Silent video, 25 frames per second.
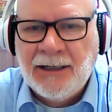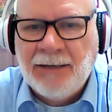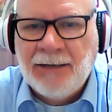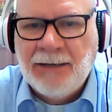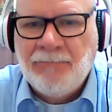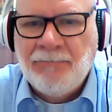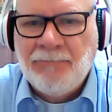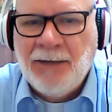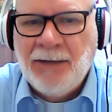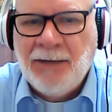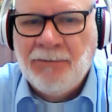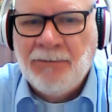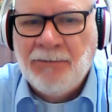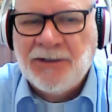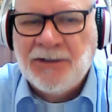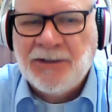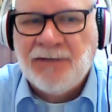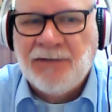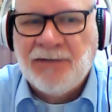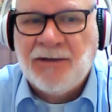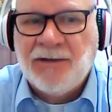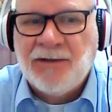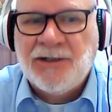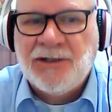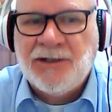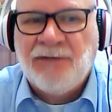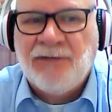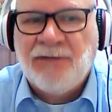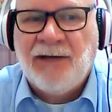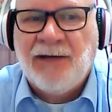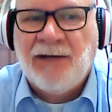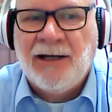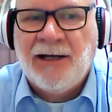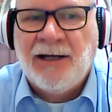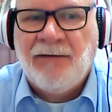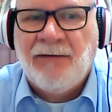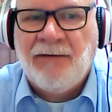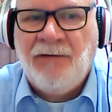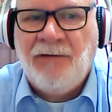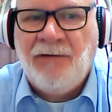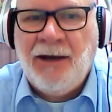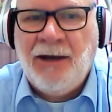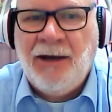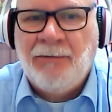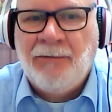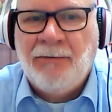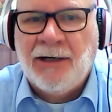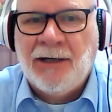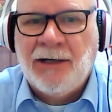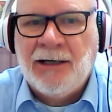members of the Chevalier
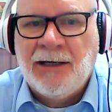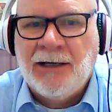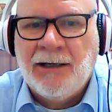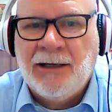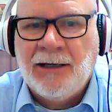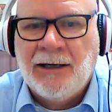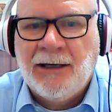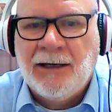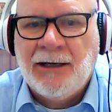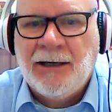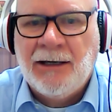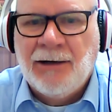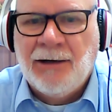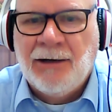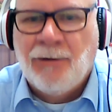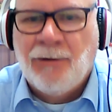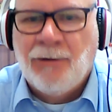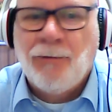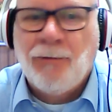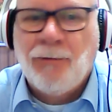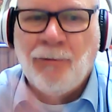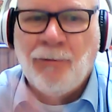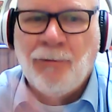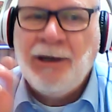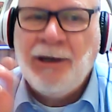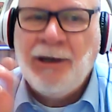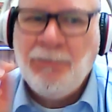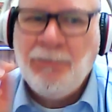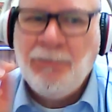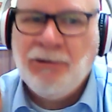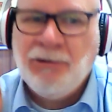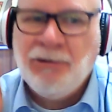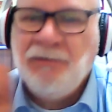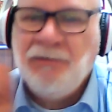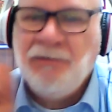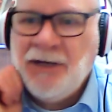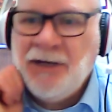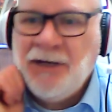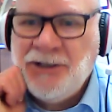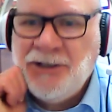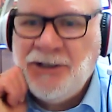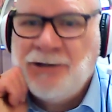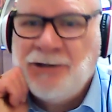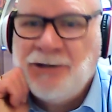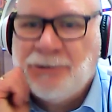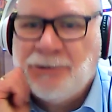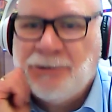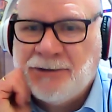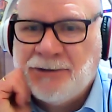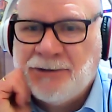family, we're
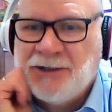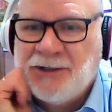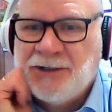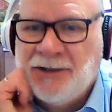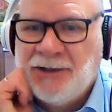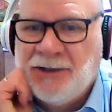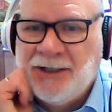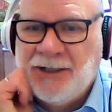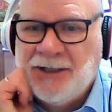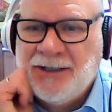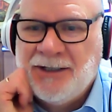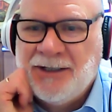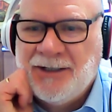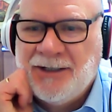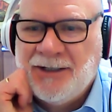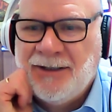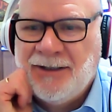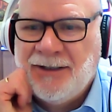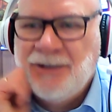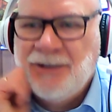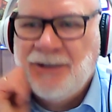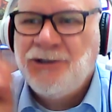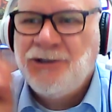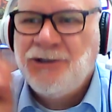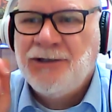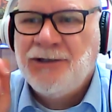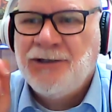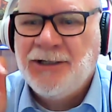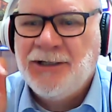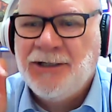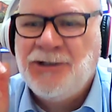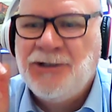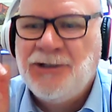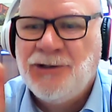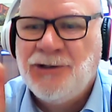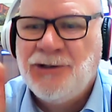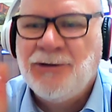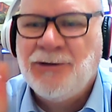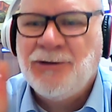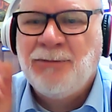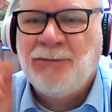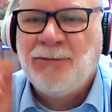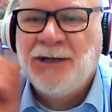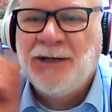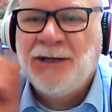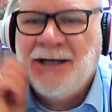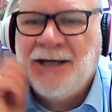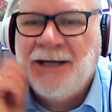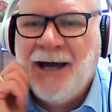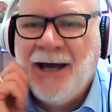professionals on this. This should
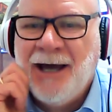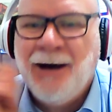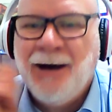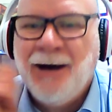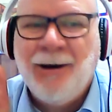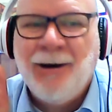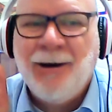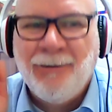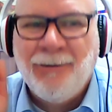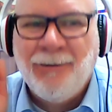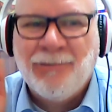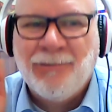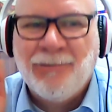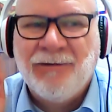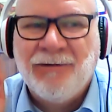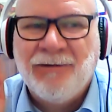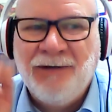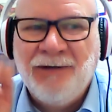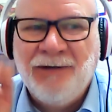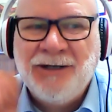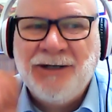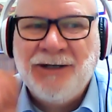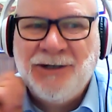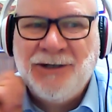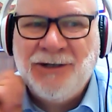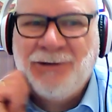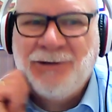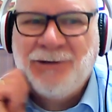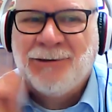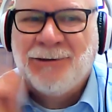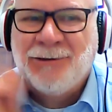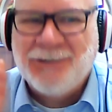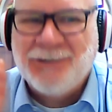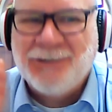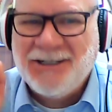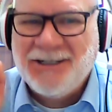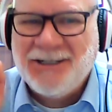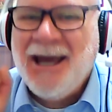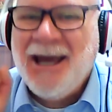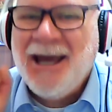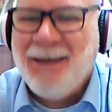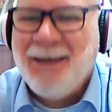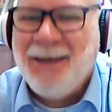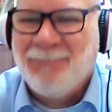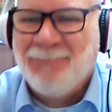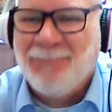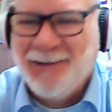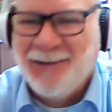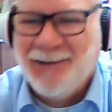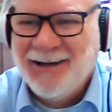be our professional
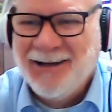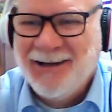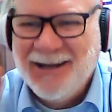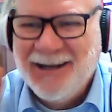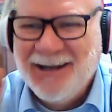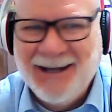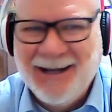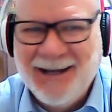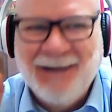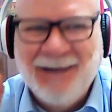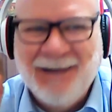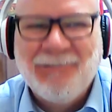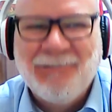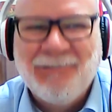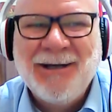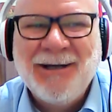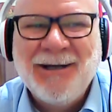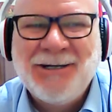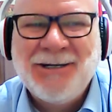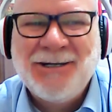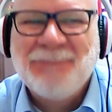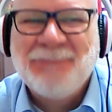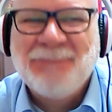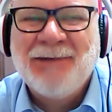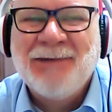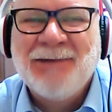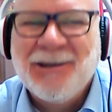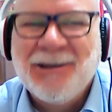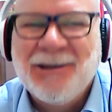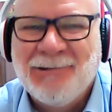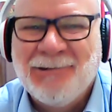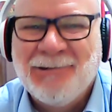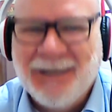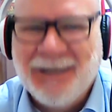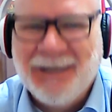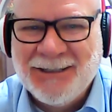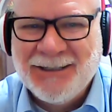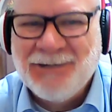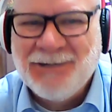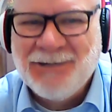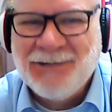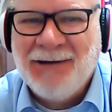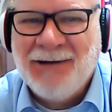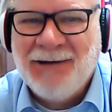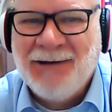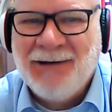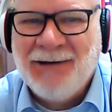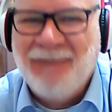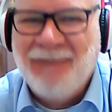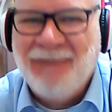stamp. We should be the ones who
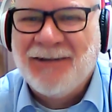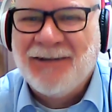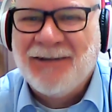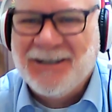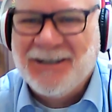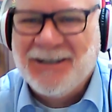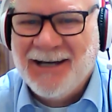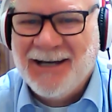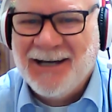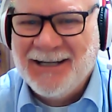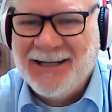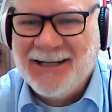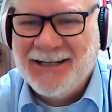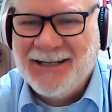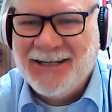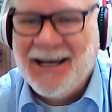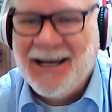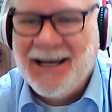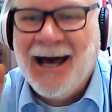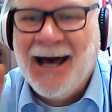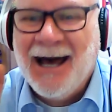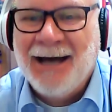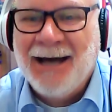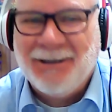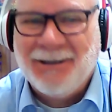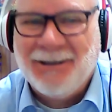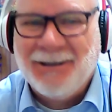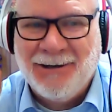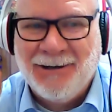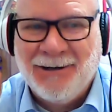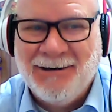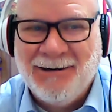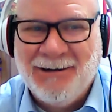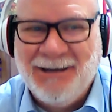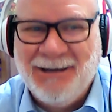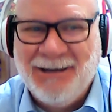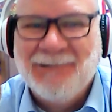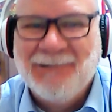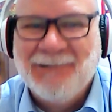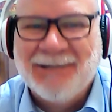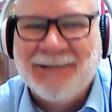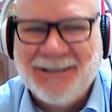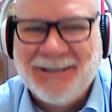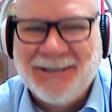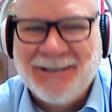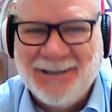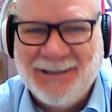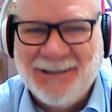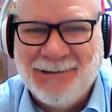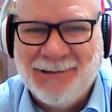are advertising heart
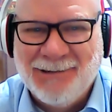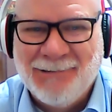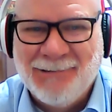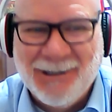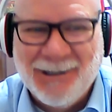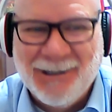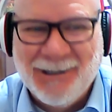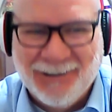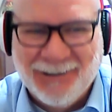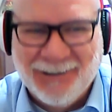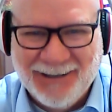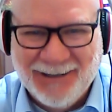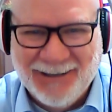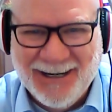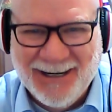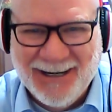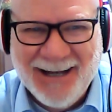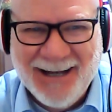coherence in the world